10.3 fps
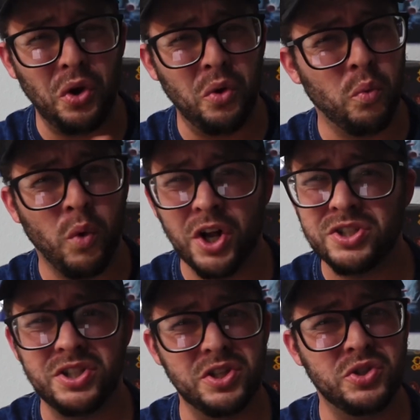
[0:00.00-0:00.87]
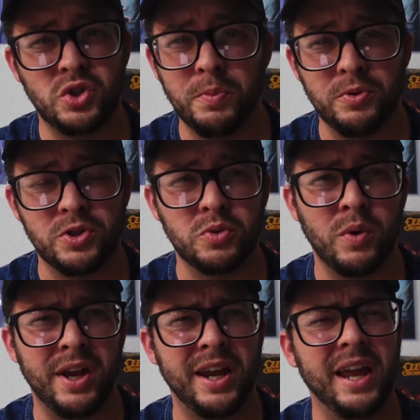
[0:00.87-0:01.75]
once, super
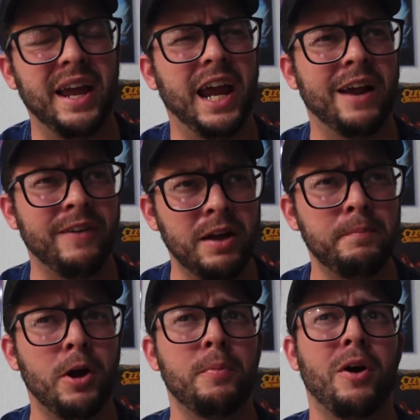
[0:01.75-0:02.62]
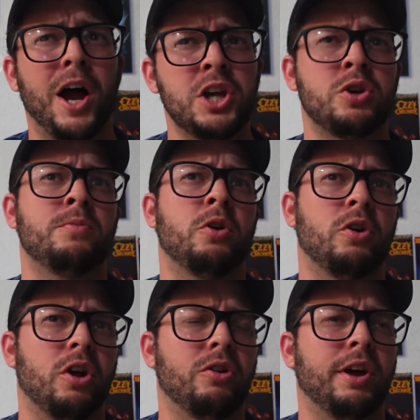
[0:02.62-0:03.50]
sweet, and I've had butterbeer ice cream there
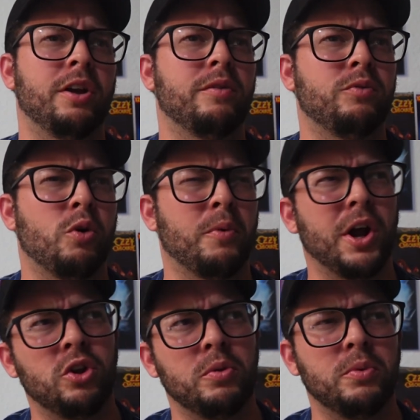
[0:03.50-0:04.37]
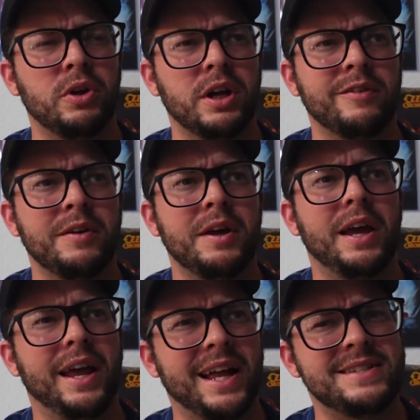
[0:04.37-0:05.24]
in Atlanta Informer, I do believe.
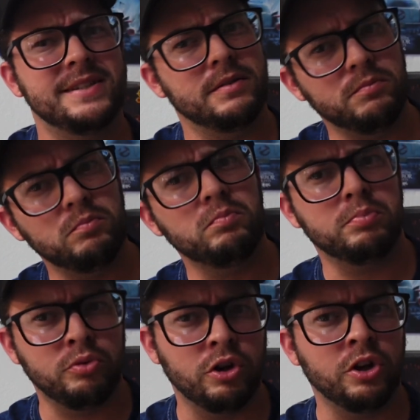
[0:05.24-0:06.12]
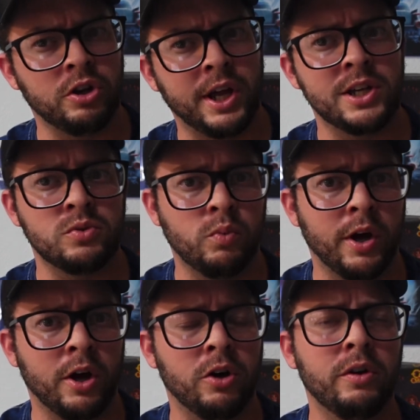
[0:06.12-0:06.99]
That's pretty good as
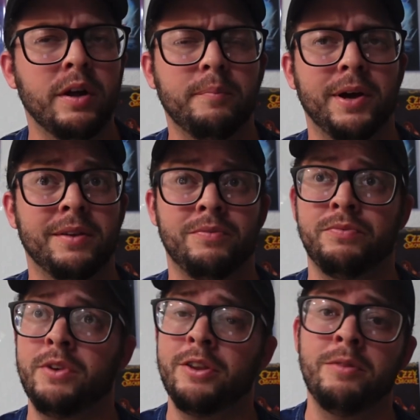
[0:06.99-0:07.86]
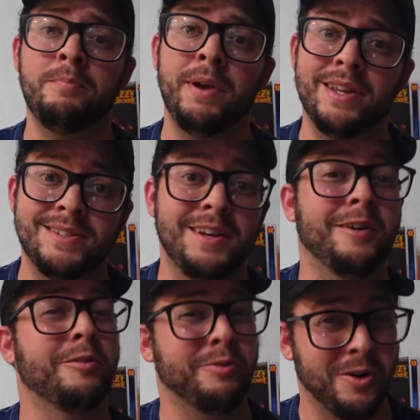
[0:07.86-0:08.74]
well, but nothing beats
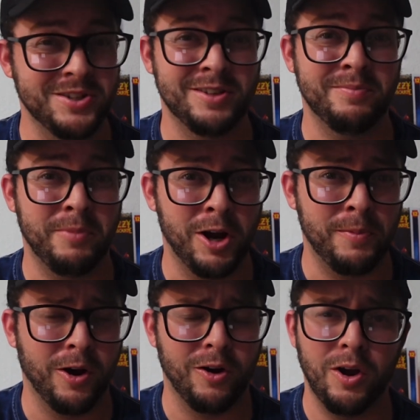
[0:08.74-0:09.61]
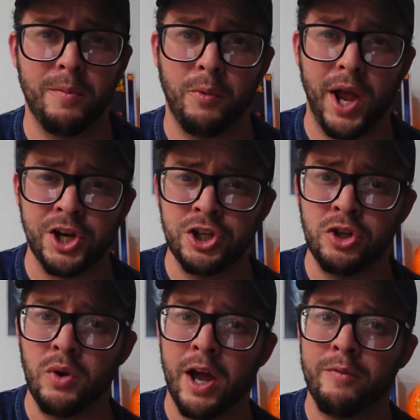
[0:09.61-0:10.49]
frozen butterbeer. But we actually
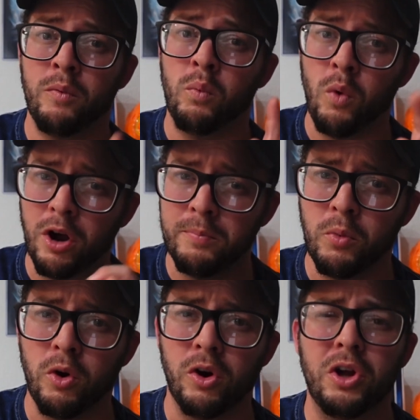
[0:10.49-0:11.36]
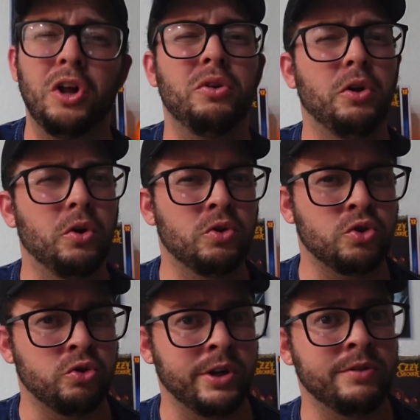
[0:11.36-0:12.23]
do have one more little
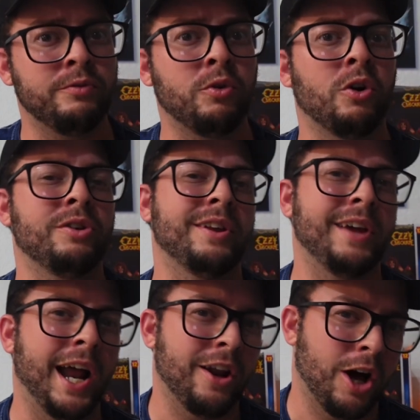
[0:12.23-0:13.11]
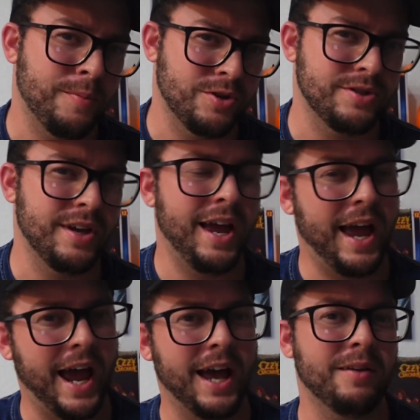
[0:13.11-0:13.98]
treat for the dining options
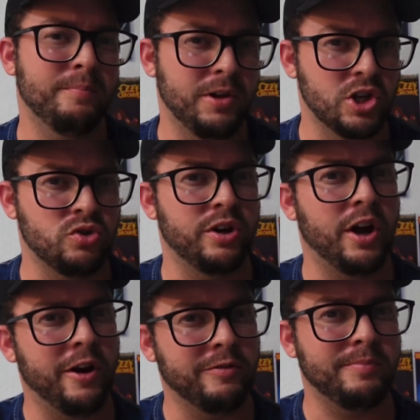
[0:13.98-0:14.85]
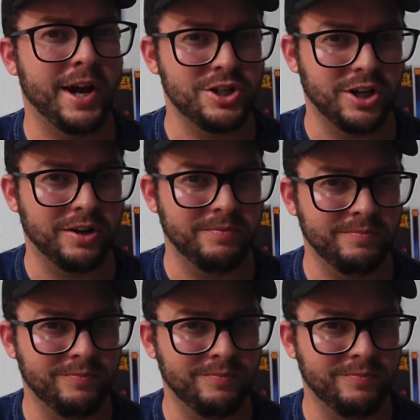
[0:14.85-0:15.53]
at Ministry of Magic.